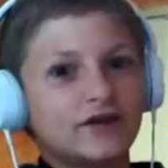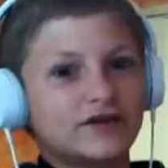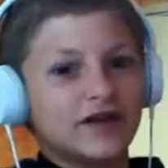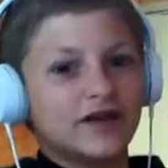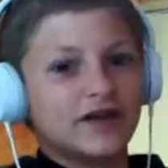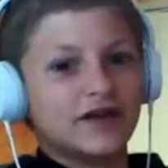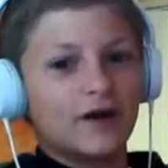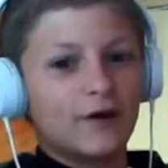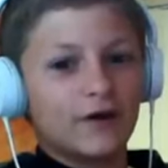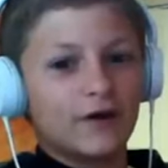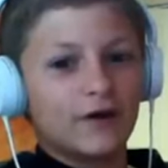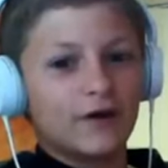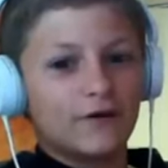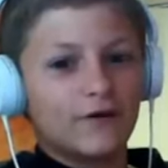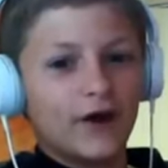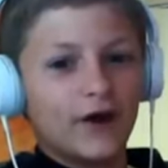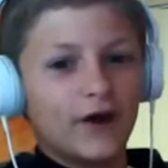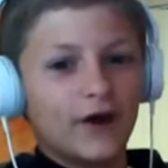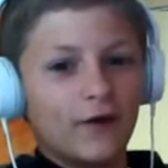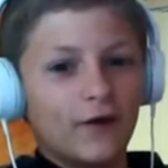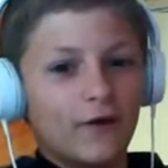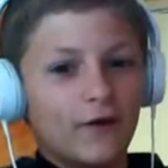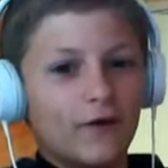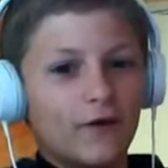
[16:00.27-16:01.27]
does not want to
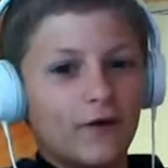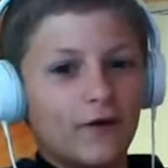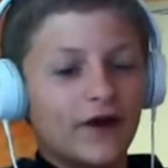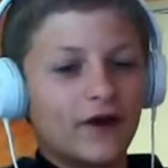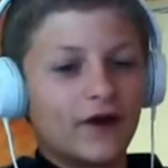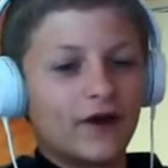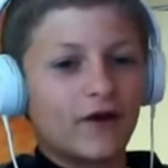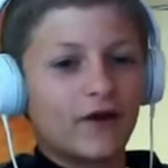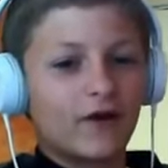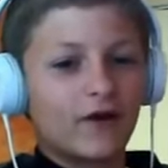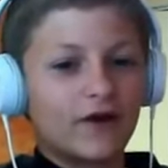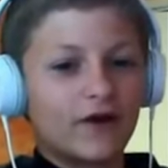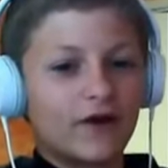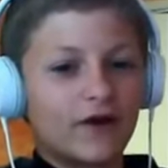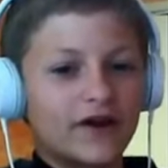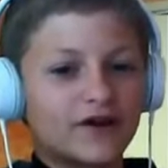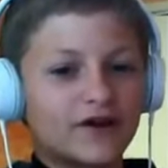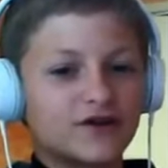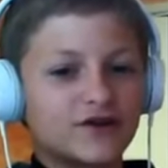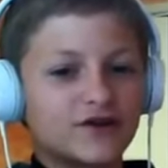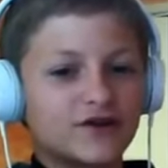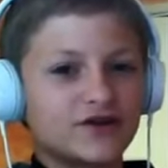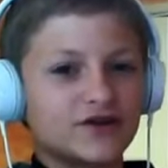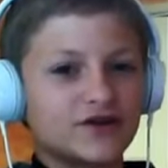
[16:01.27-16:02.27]
fail. They're
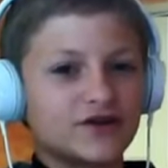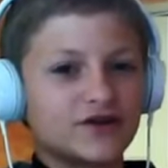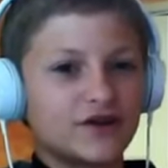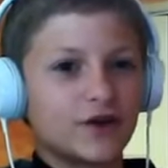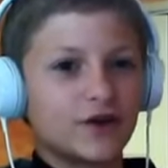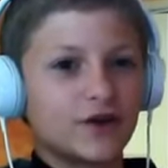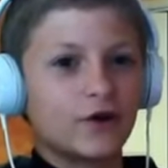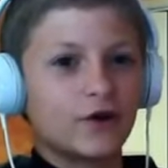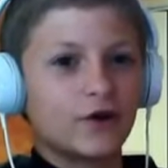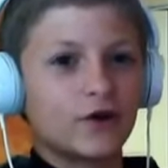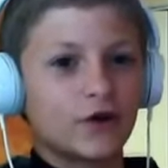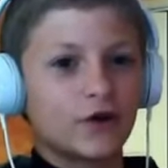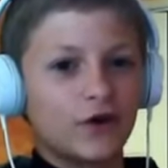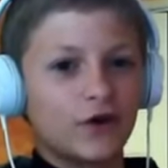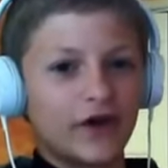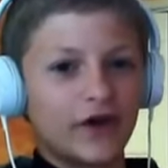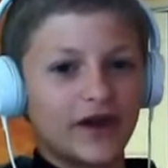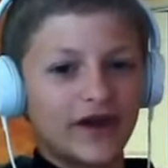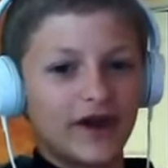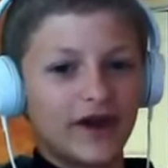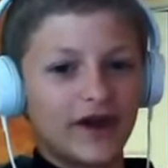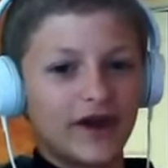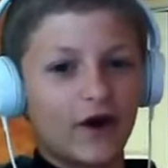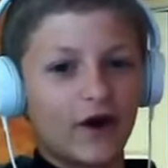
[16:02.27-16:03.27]
already still
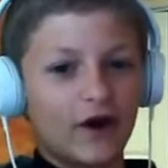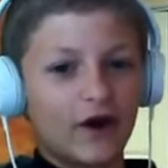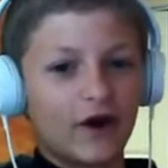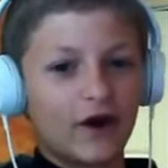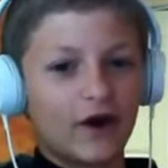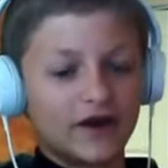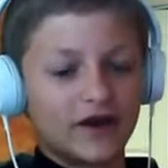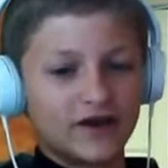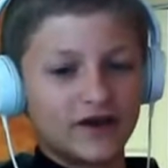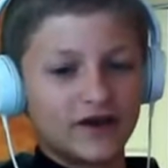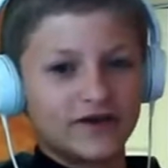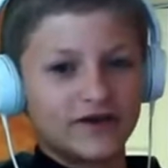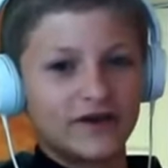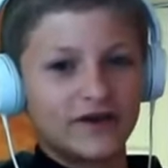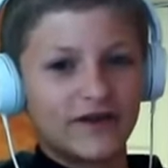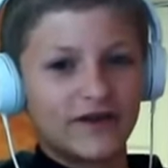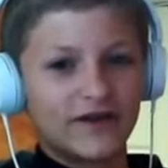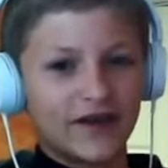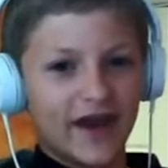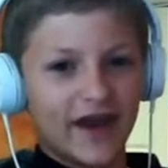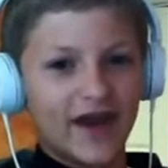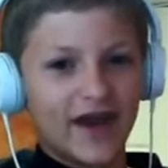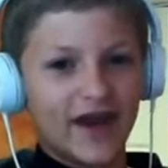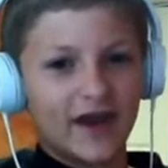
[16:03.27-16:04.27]
clinging on to
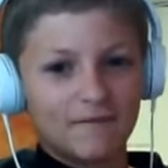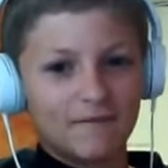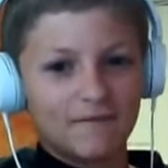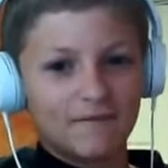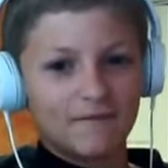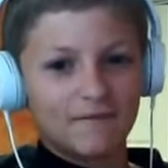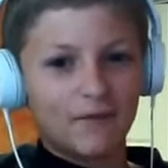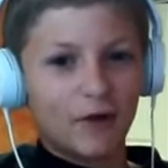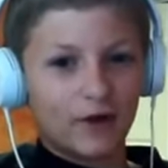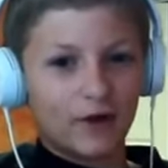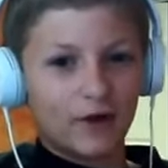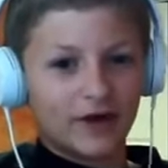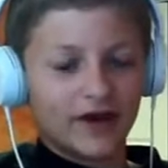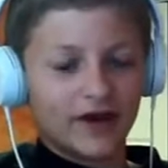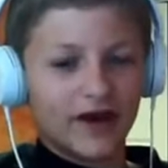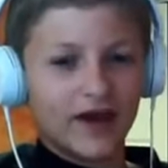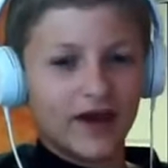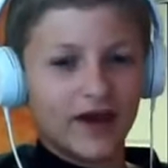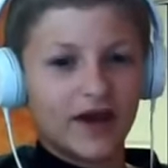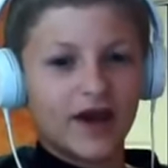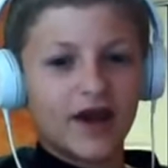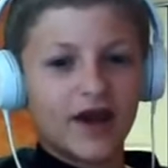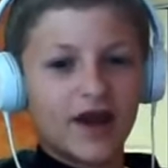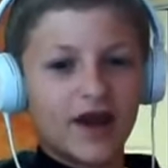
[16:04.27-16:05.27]
the game
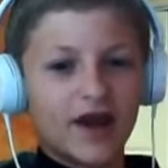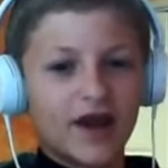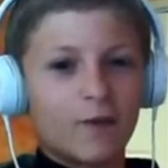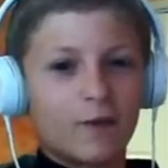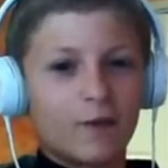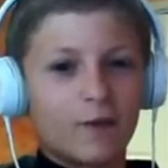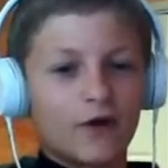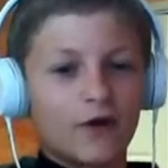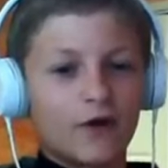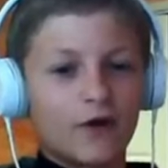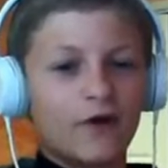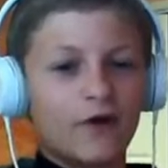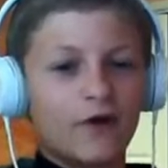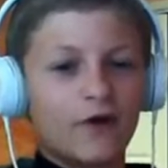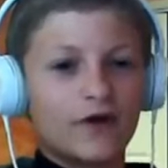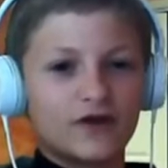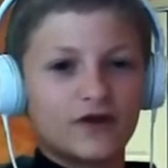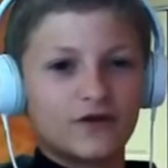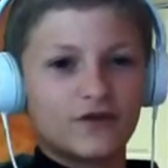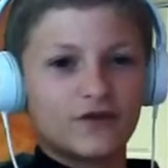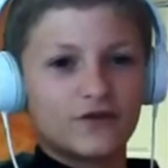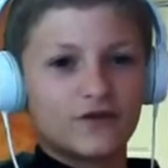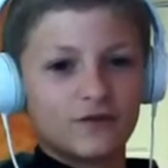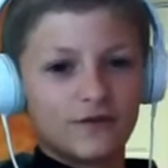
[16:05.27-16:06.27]
market with all
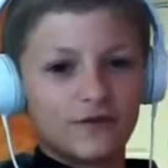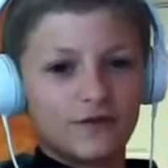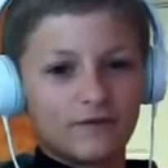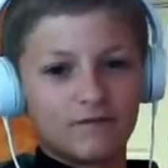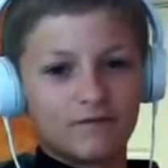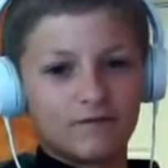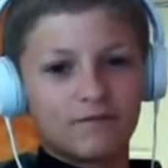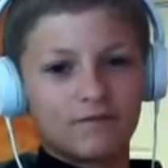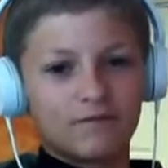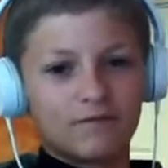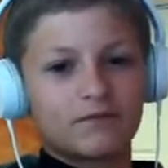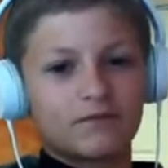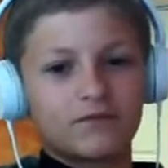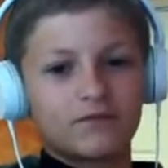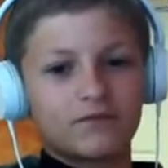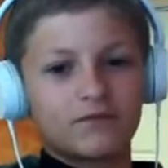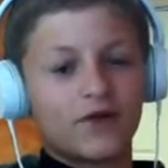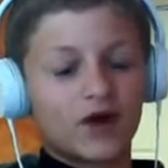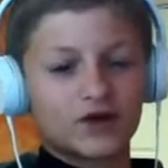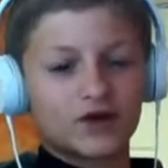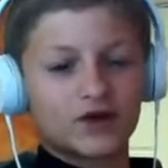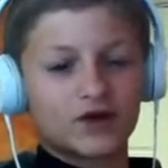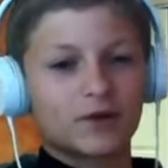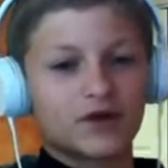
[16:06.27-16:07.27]
these
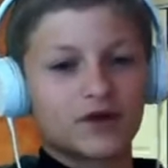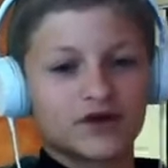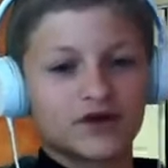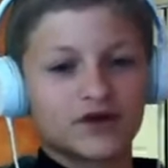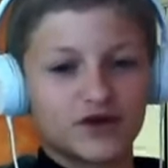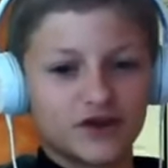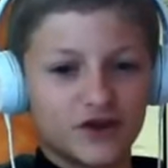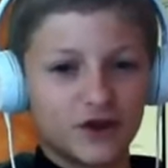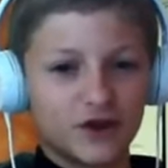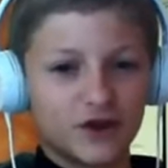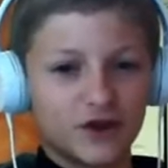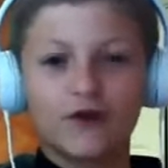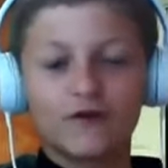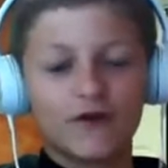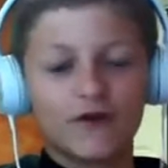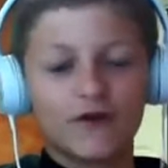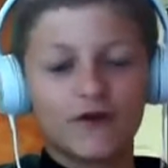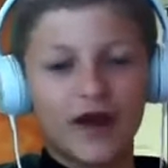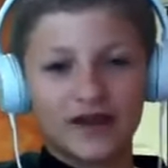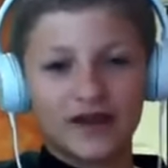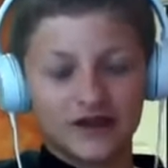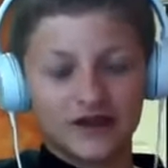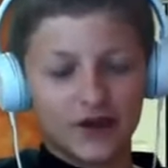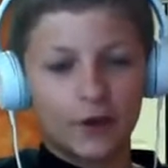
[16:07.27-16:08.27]
first-person shooter
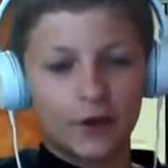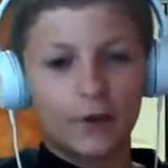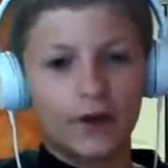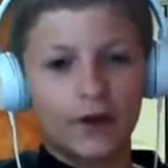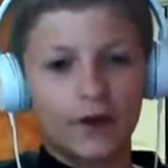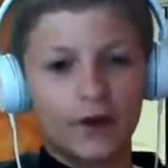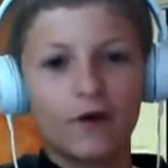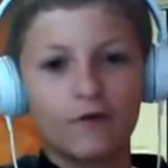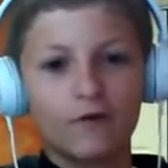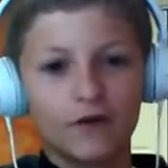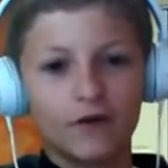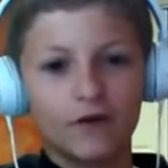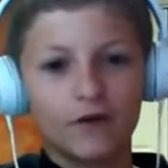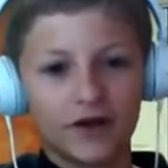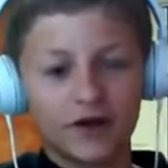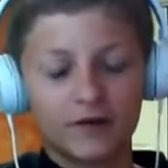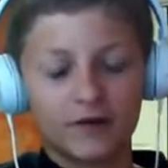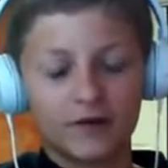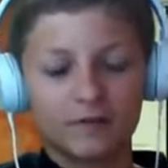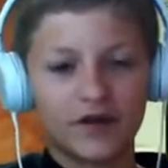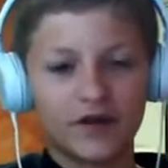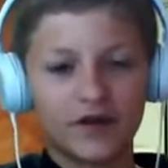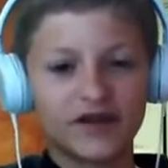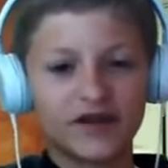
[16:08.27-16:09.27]
fans going over
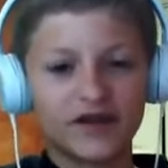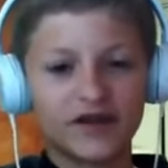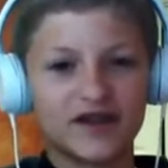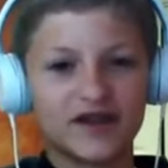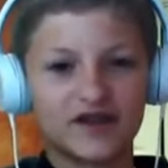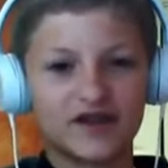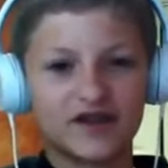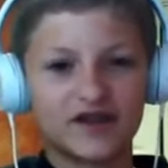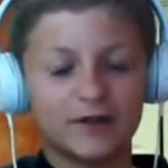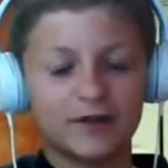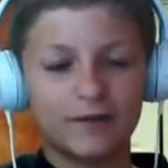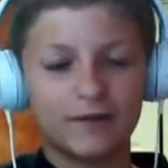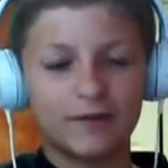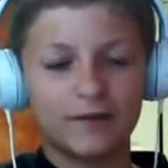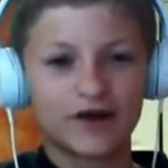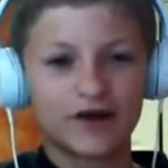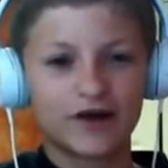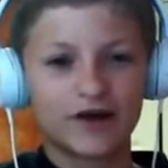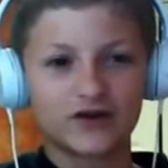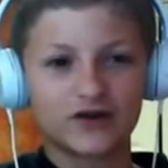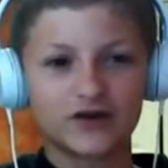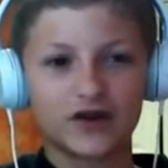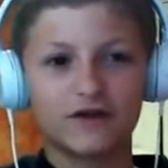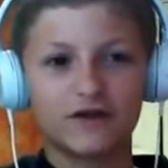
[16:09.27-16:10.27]
to PlayStation and
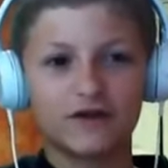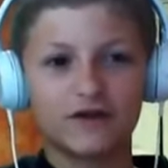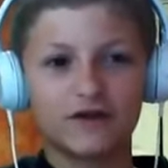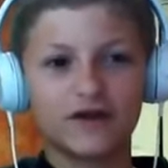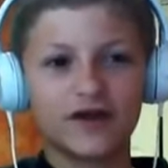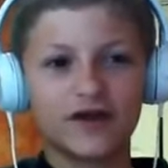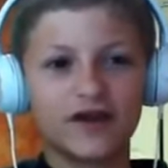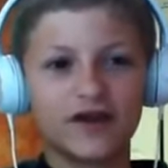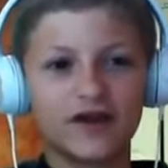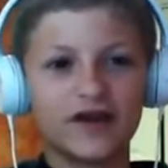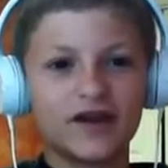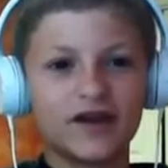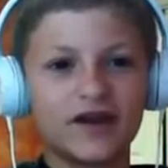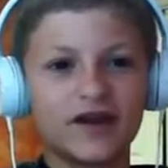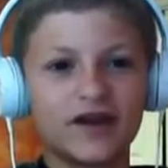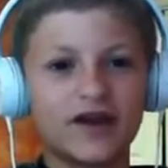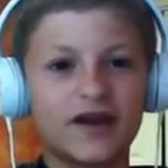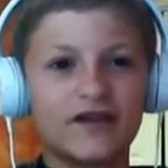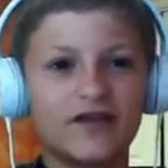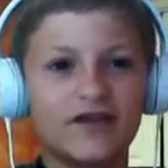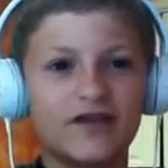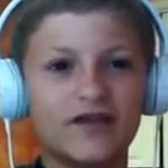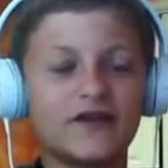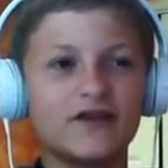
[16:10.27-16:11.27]
Microsoft.
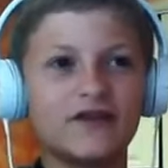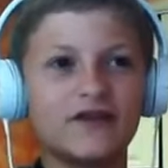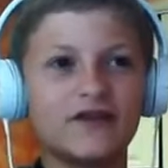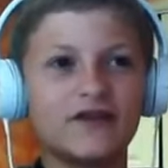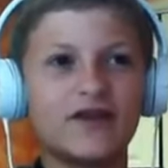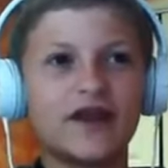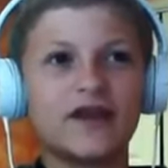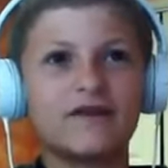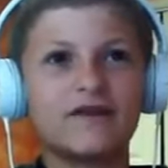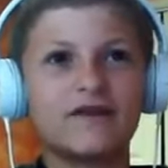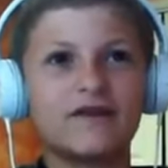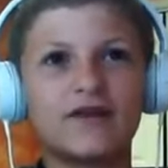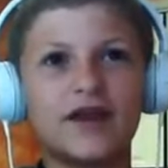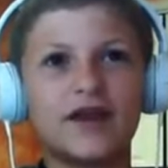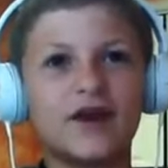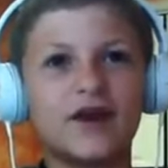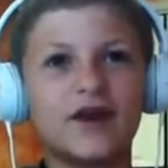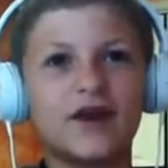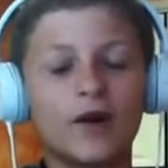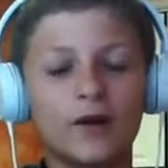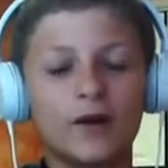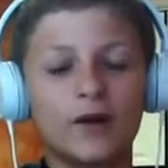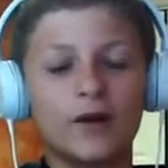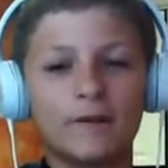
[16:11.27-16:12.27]
That they
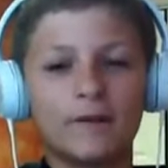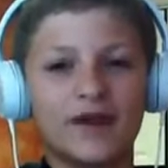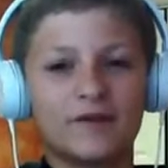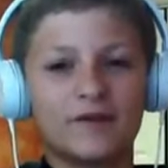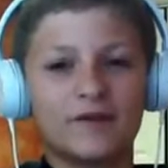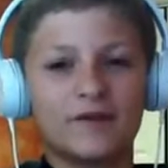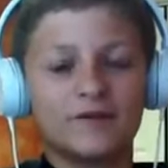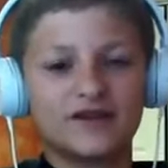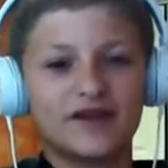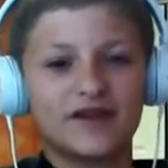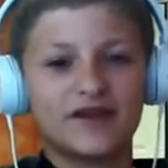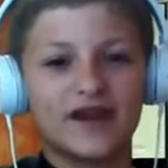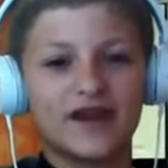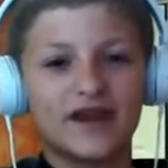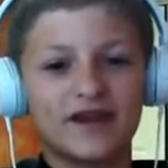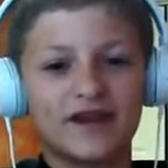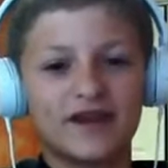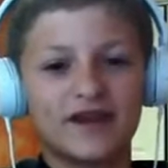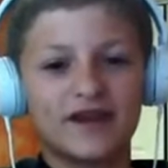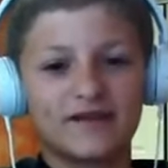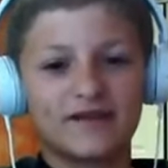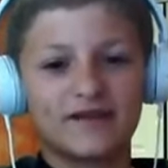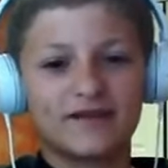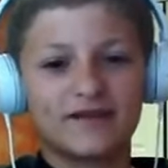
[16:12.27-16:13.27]
don't want to make a mistake.